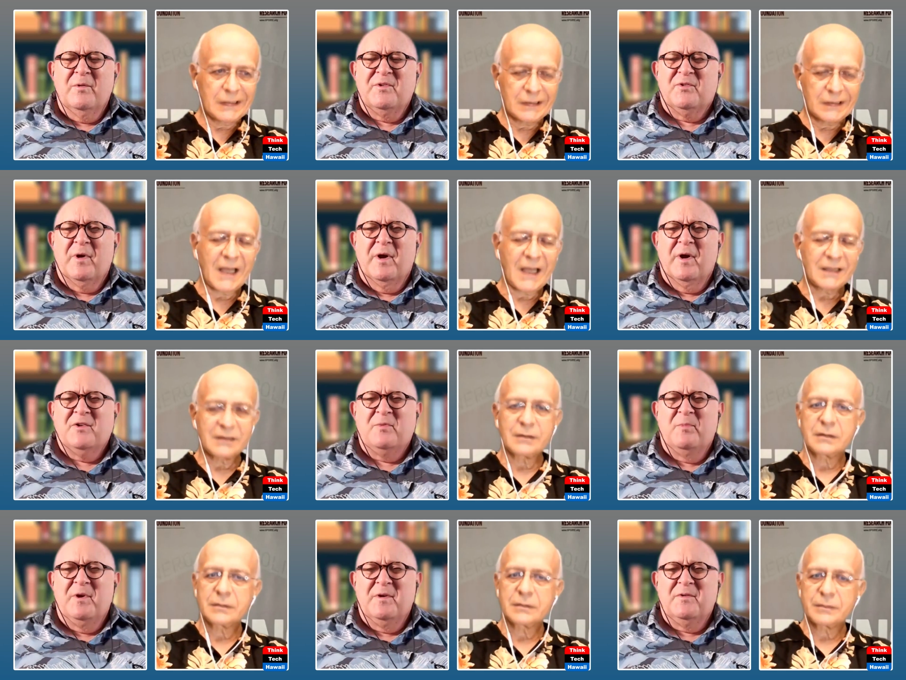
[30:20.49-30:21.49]
Speaker 1: know what strikes
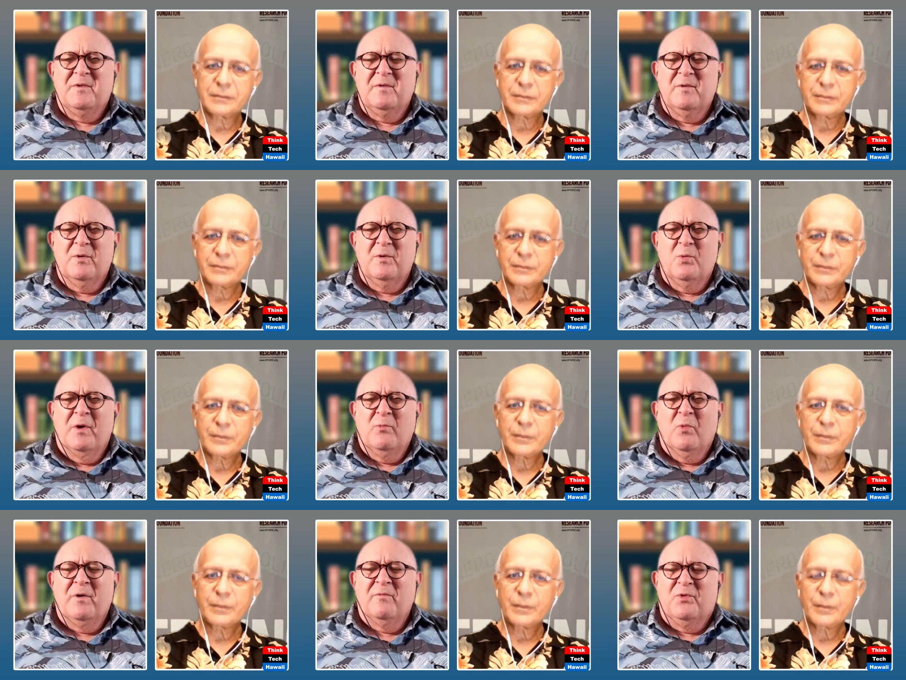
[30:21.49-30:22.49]
me is uh, you, you
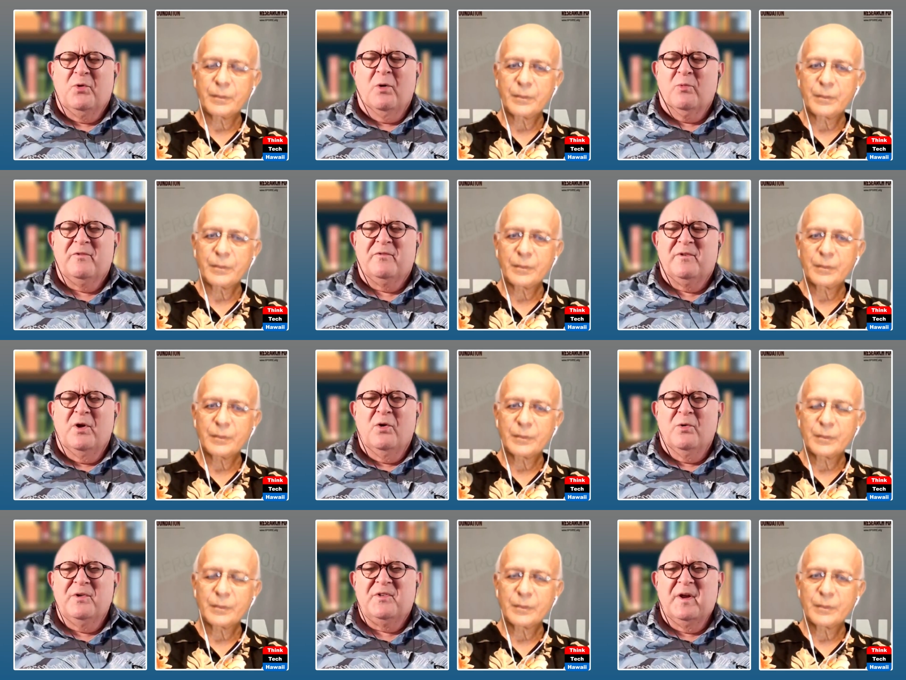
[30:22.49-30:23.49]
one, one thought would
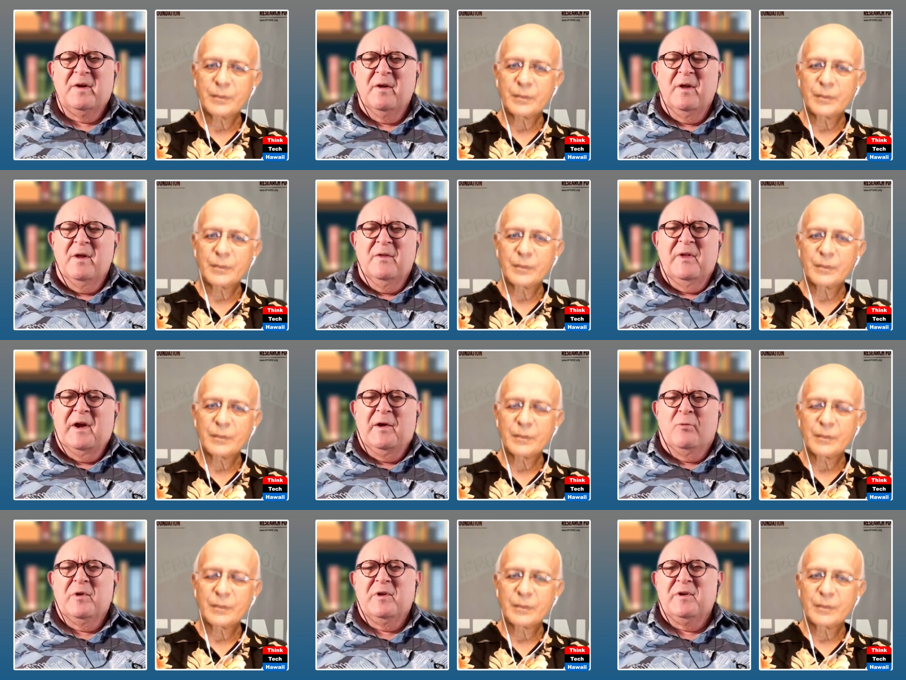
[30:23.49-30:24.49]
flow is that they
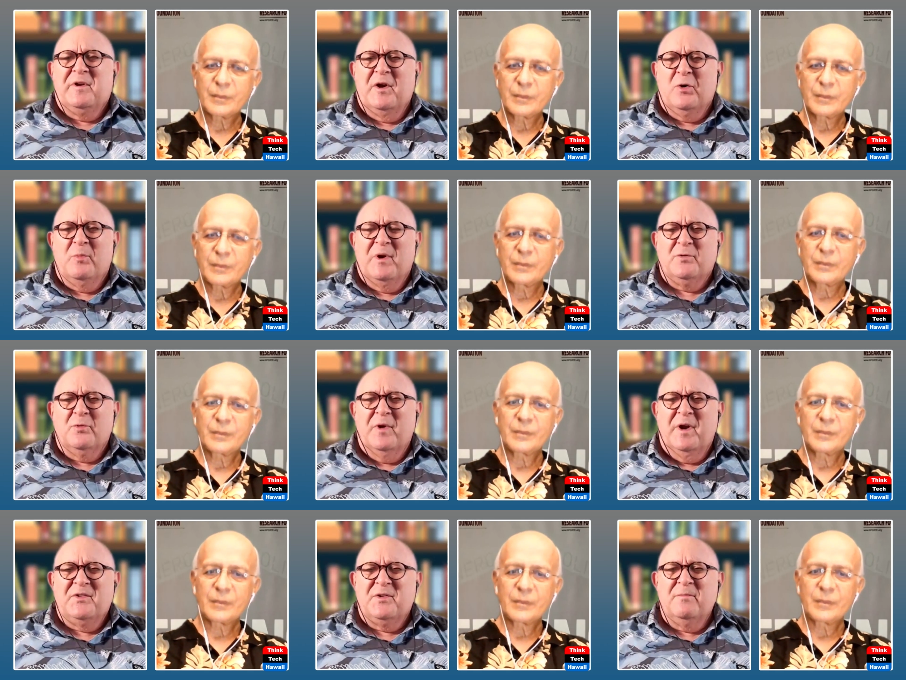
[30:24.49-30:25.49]
didn't really care about the
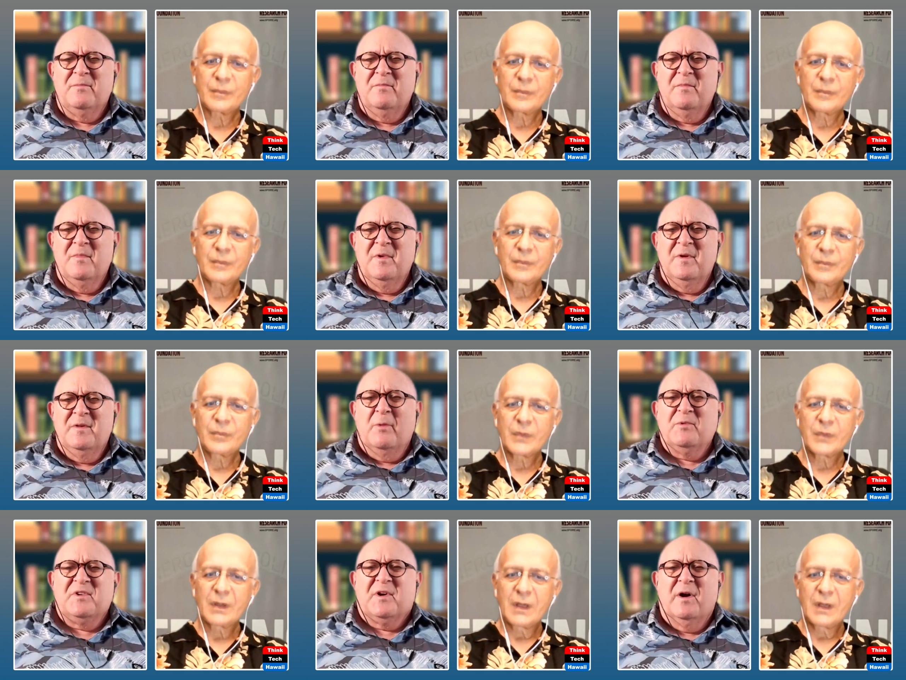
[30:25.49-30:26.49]
ransom.
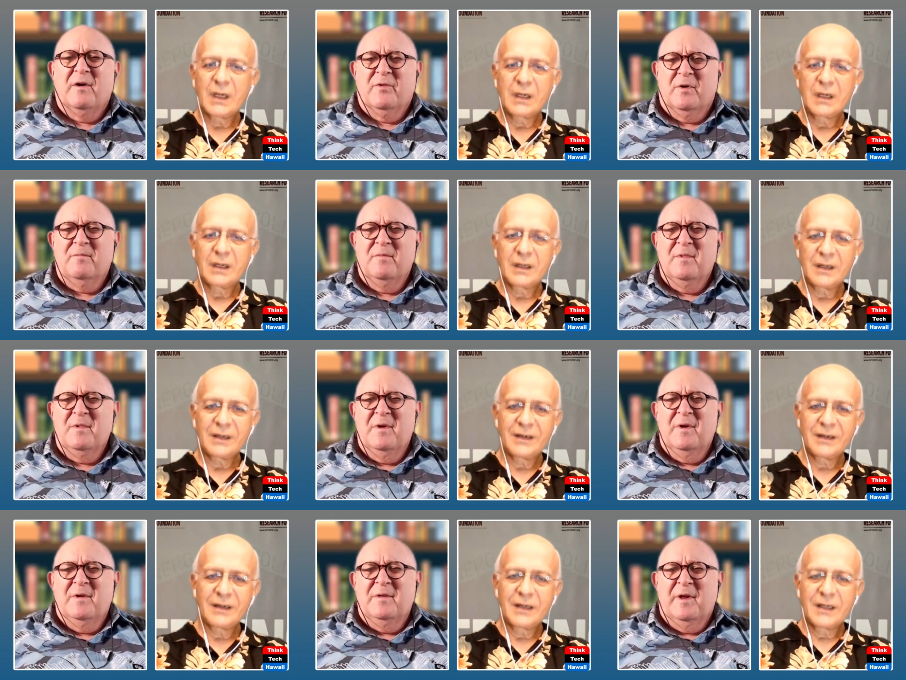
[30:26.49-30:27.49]
That was a cover.
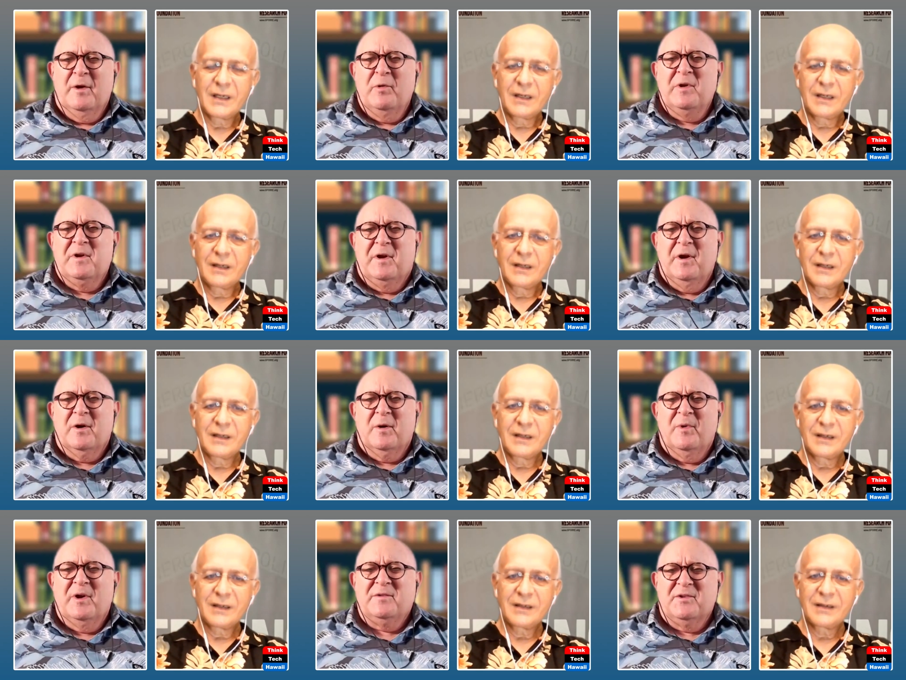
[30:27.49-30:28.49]
They really cared
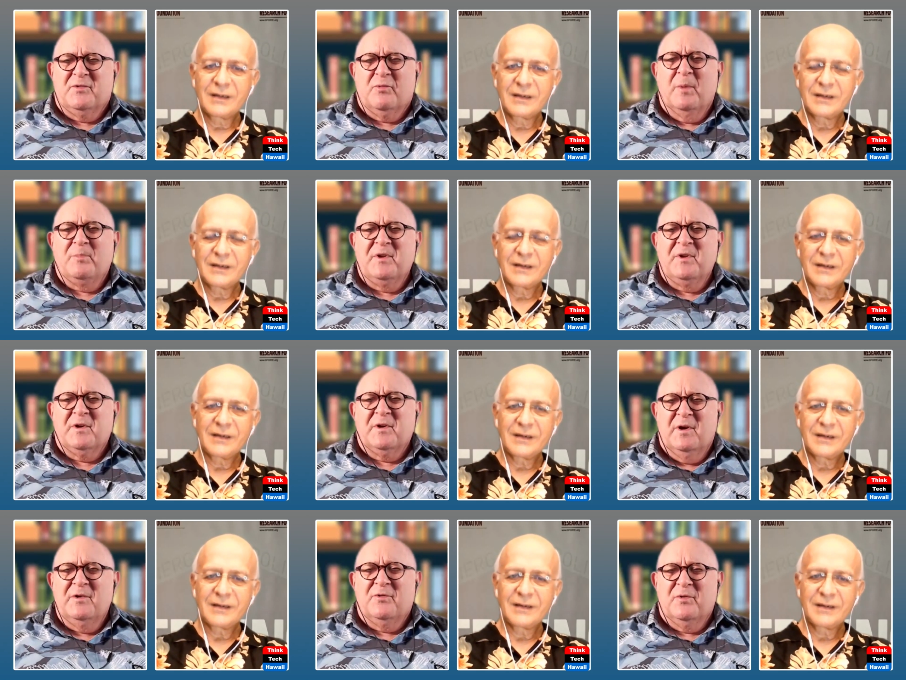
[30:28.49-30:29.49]
about disrupting the
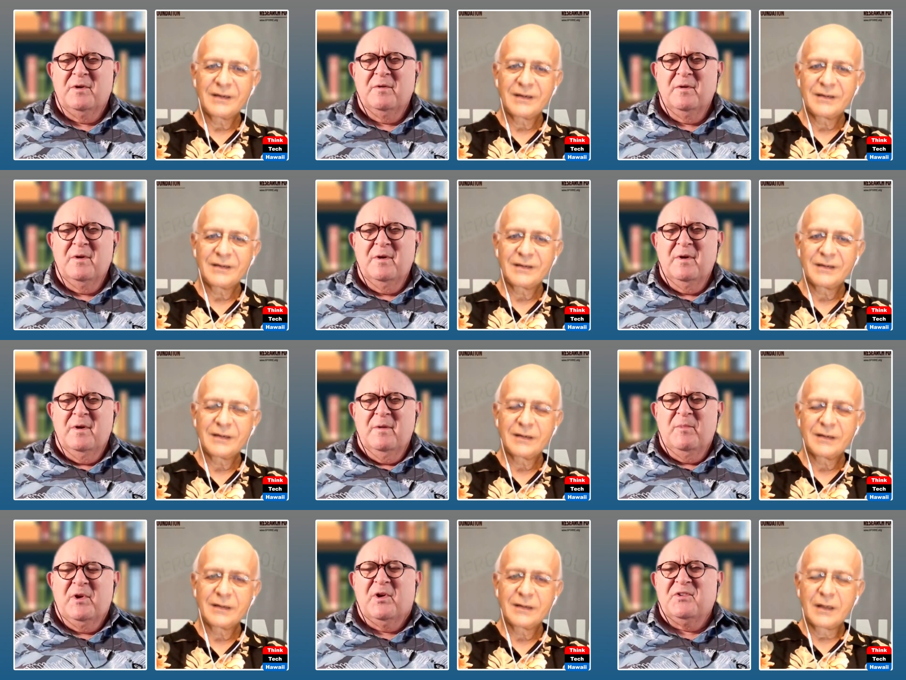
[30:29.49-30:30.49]
country.
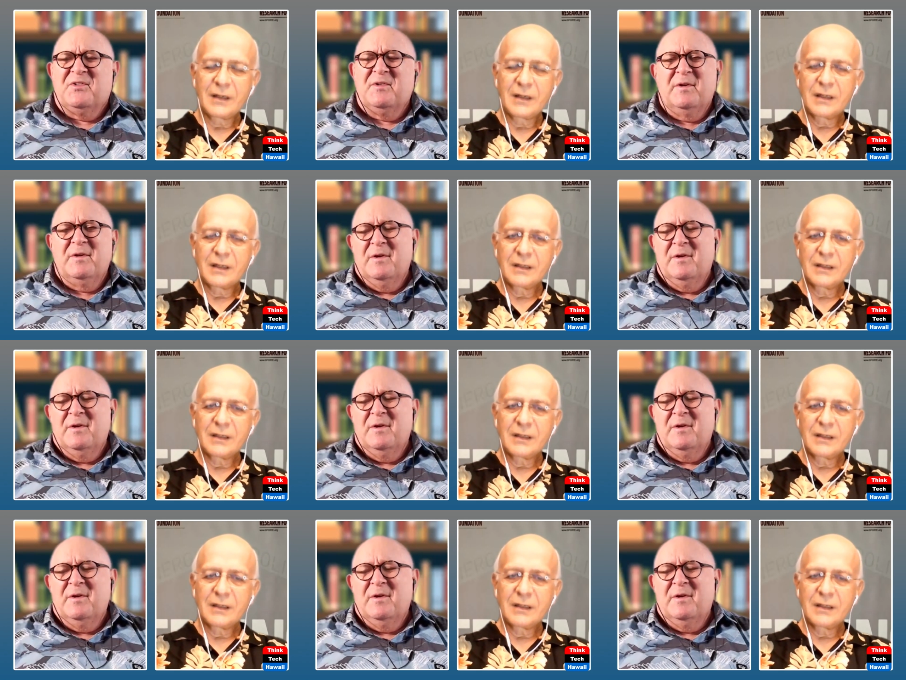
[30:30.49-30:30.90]
Because,